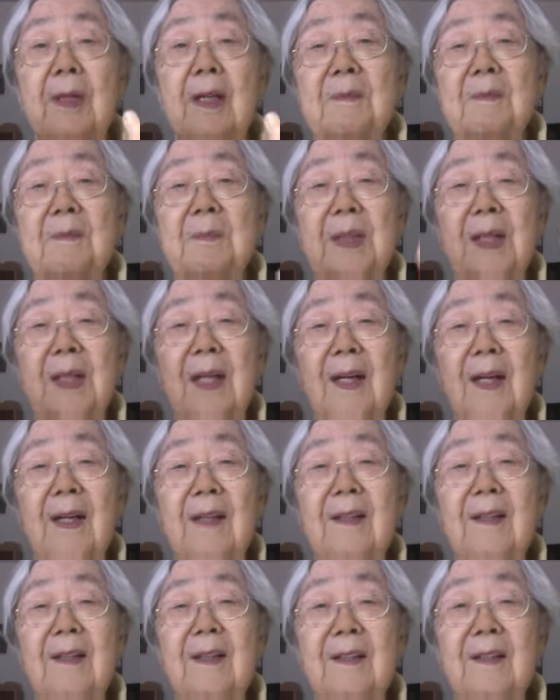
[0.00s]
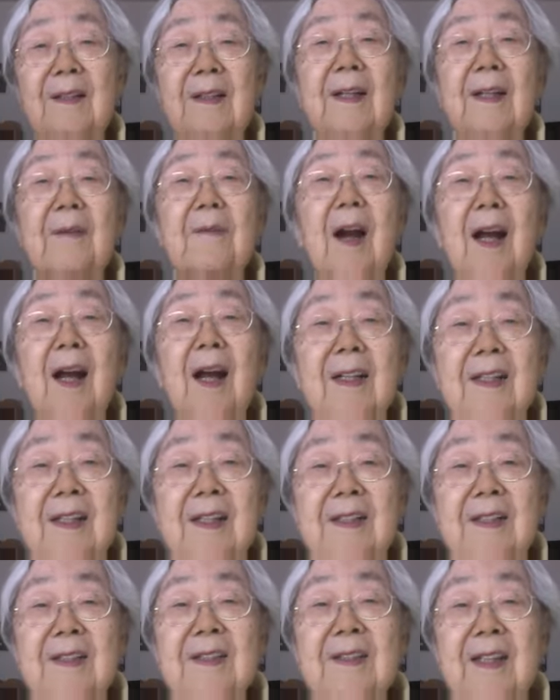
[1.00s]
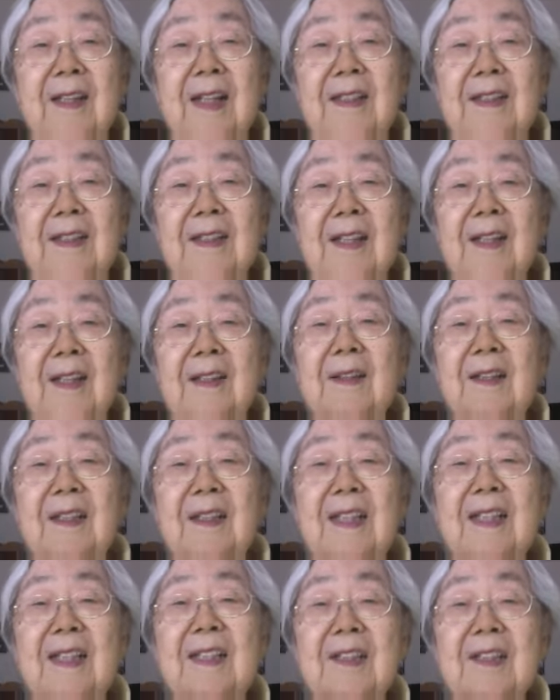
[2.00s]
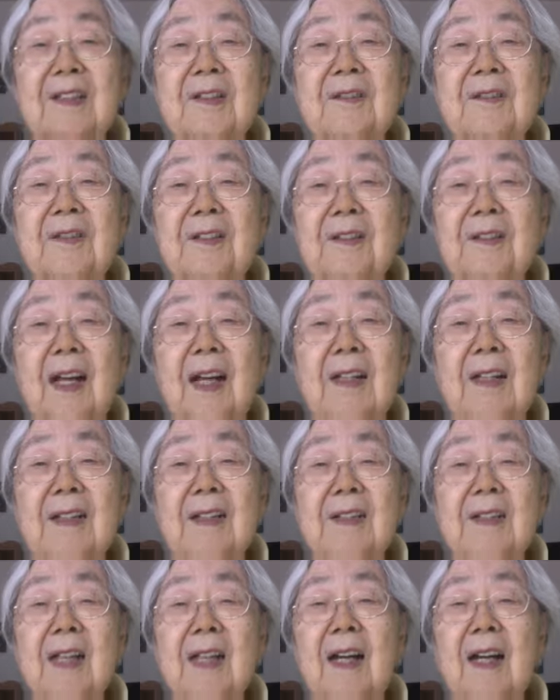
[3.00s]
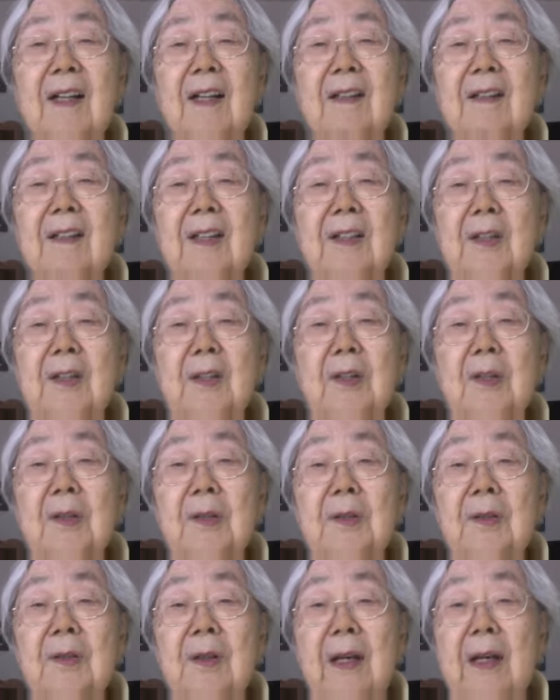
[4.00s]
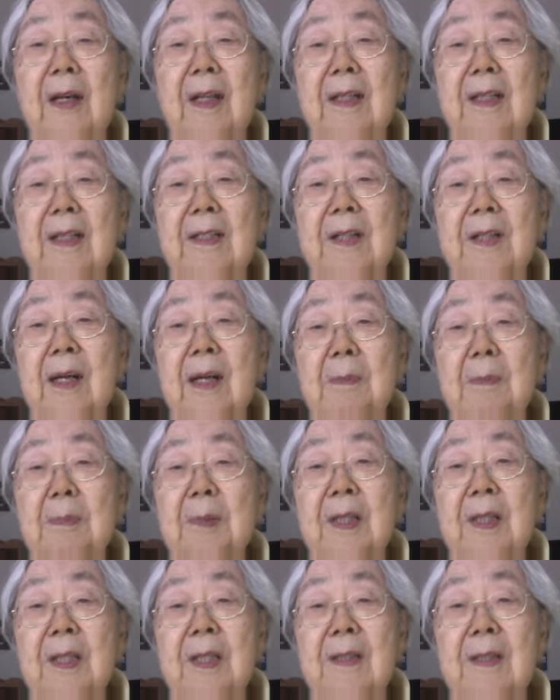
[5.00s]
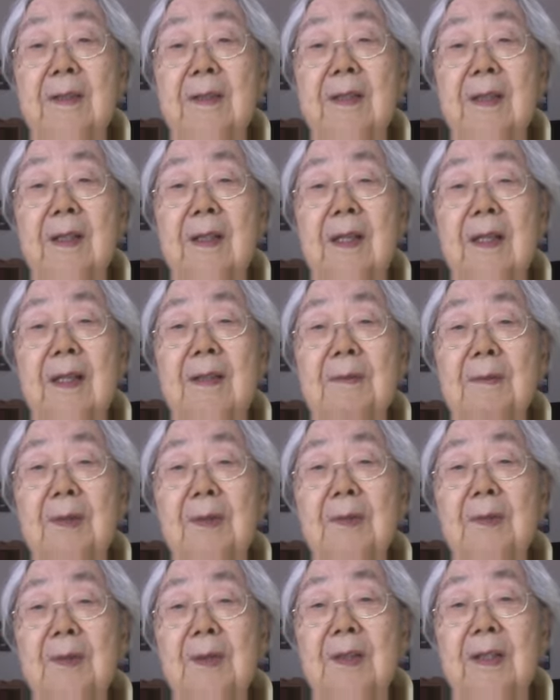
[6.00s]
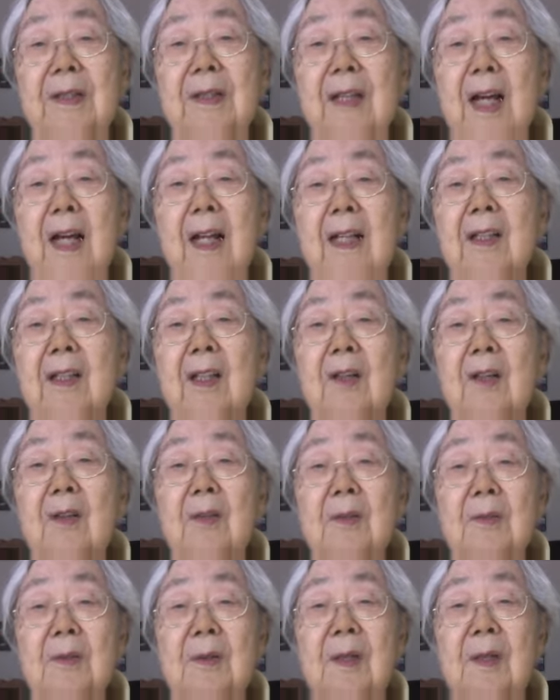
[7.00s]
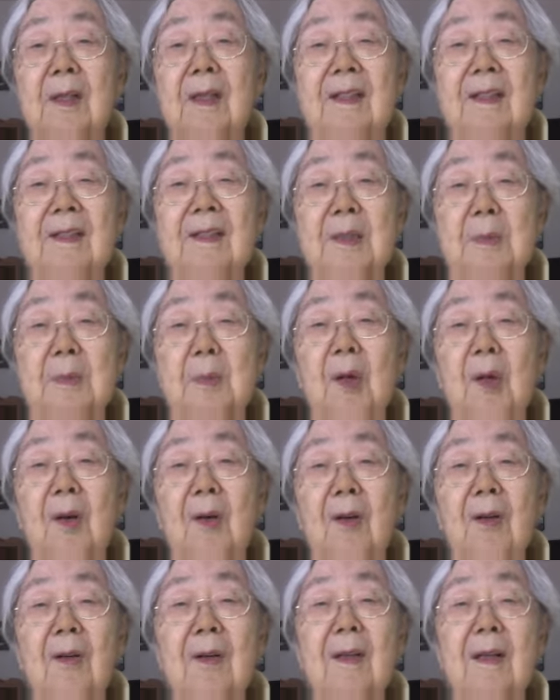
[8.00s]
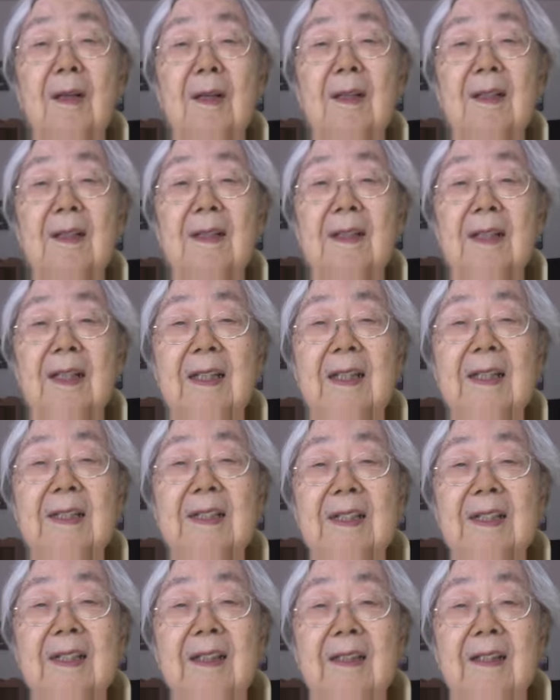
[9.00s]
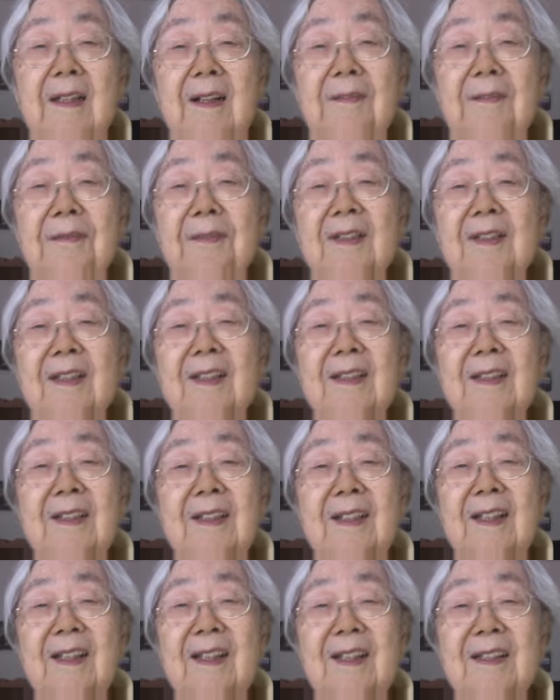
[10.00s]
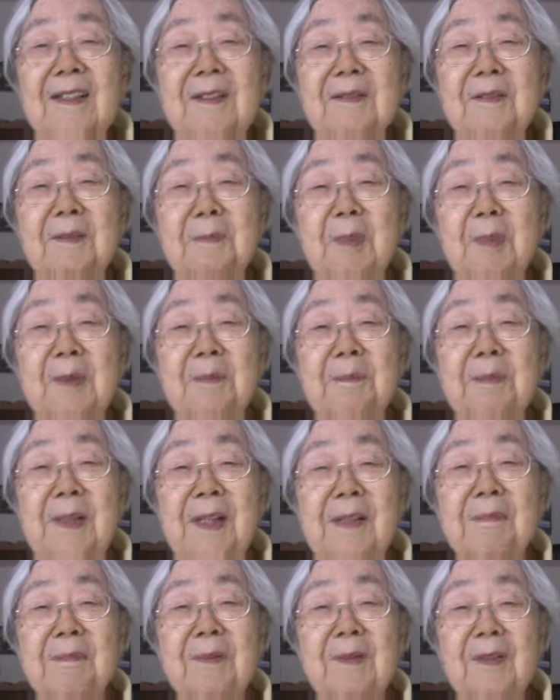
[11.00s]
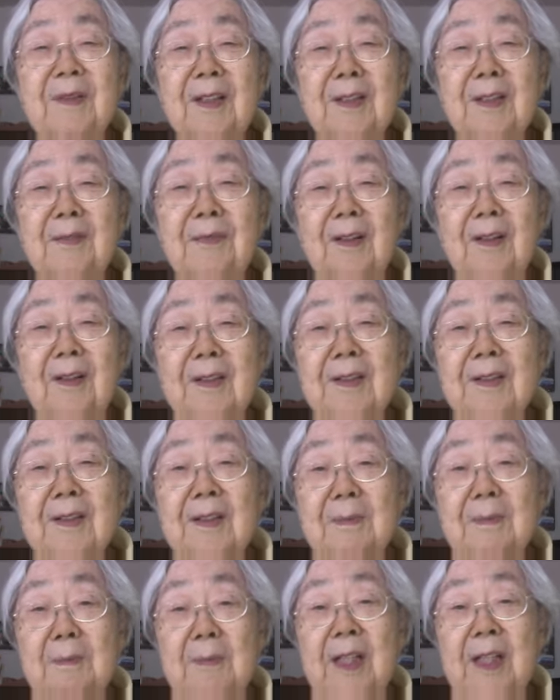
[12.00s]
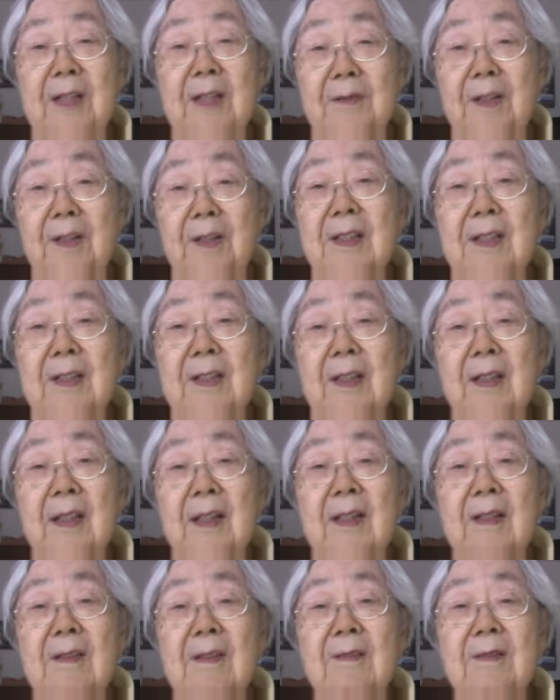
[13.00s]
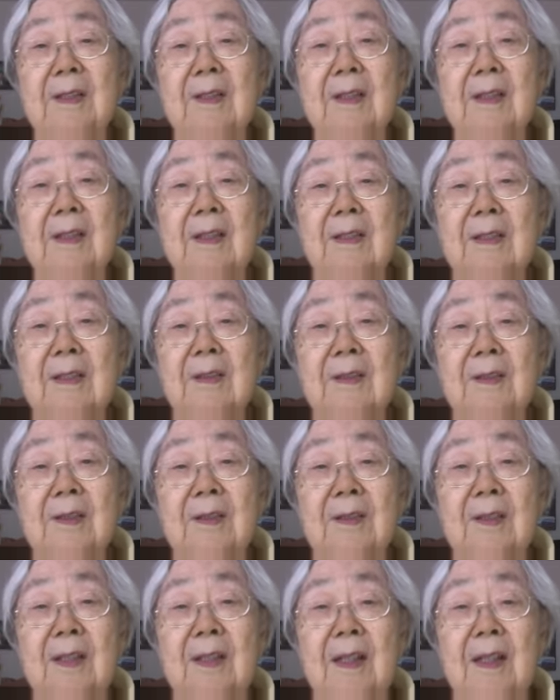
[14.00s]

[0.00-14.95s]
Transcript: beyond the Rockies, let's say east of the Rockies, hardly knew any Japanese. We were an unknown, small, insignificant group of people as far as the rest of the country is concerned.